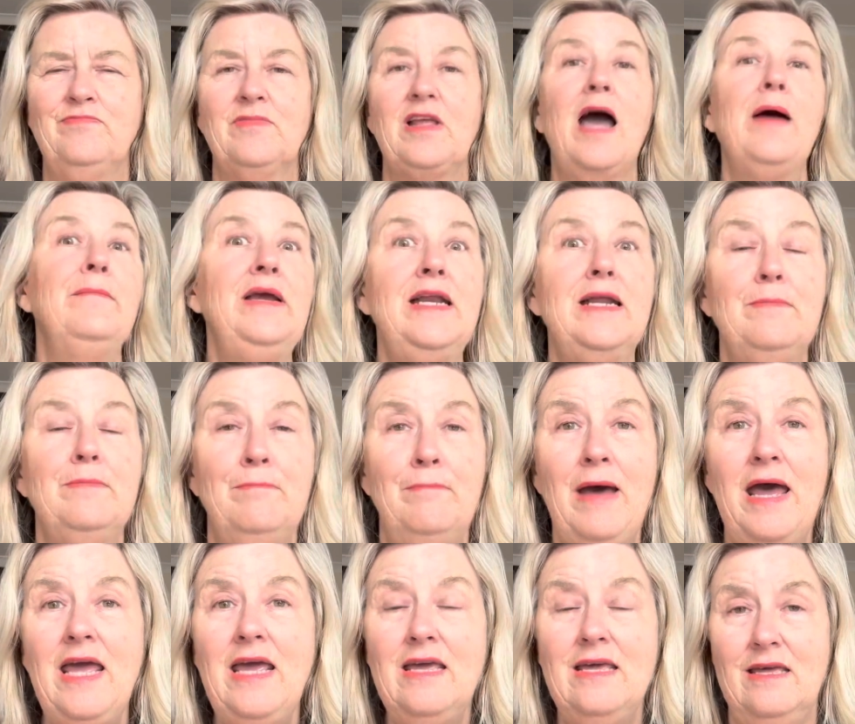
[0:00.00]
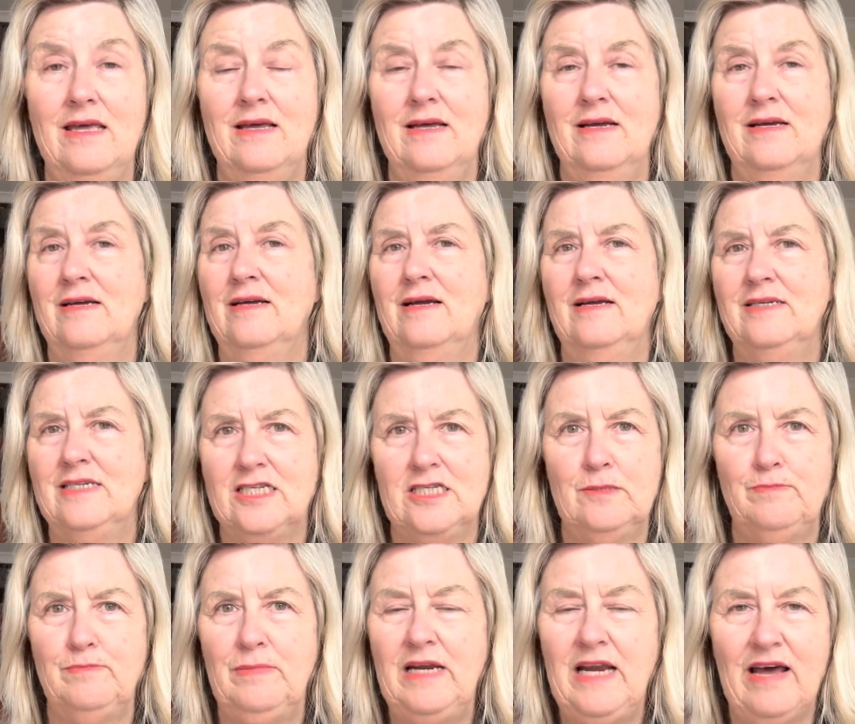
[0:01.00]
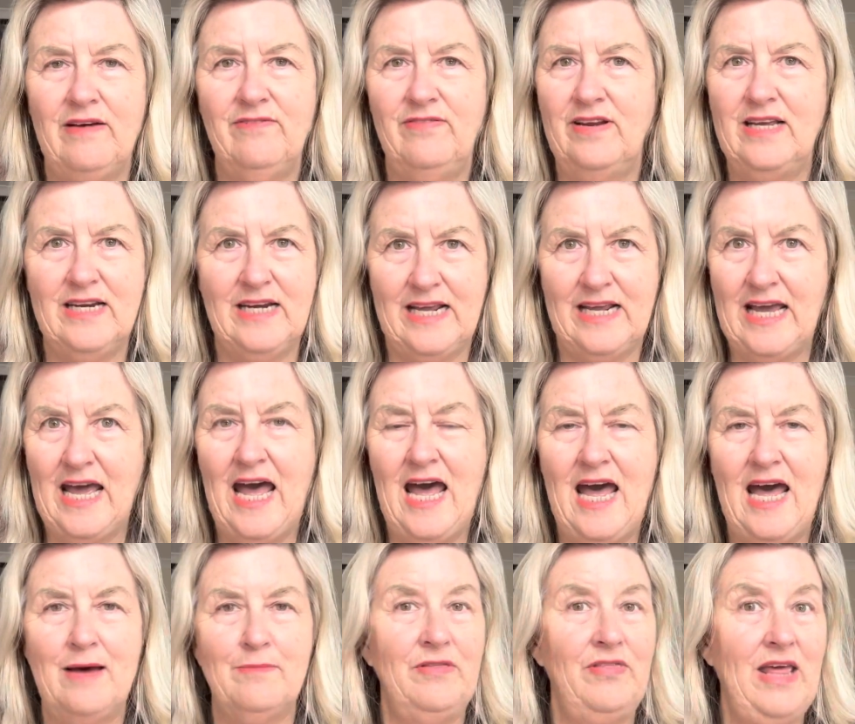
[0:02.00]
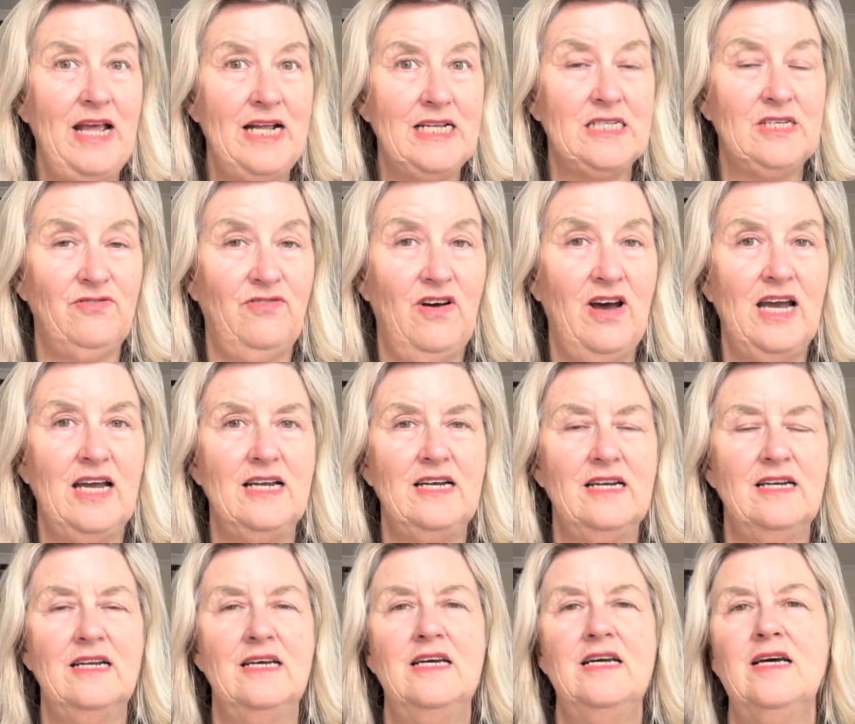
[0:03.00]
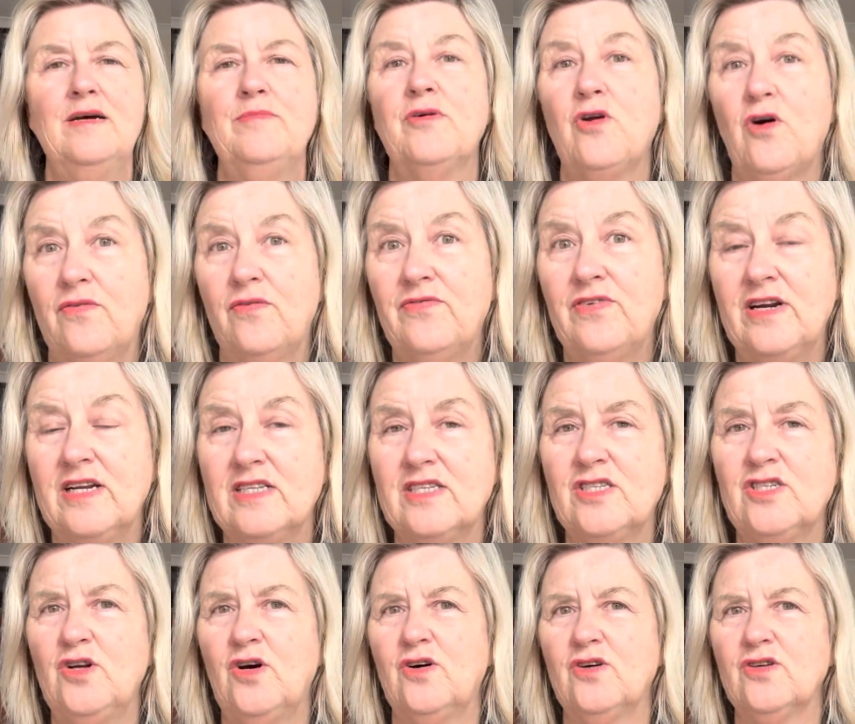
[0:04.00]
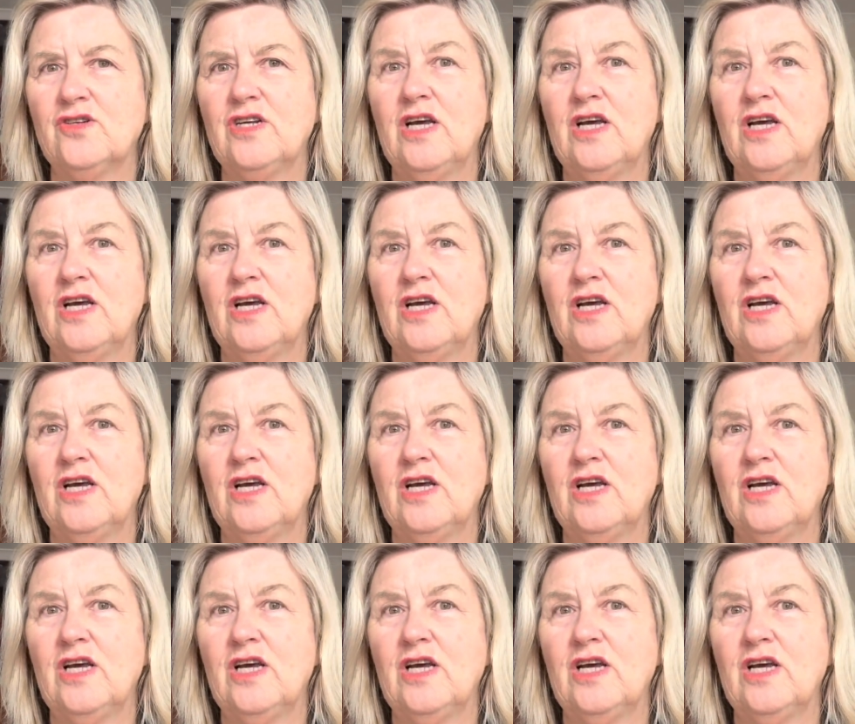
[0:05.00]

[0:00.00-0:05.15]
I mean, it may just be lovely and calm, and that's fine, but often it's not.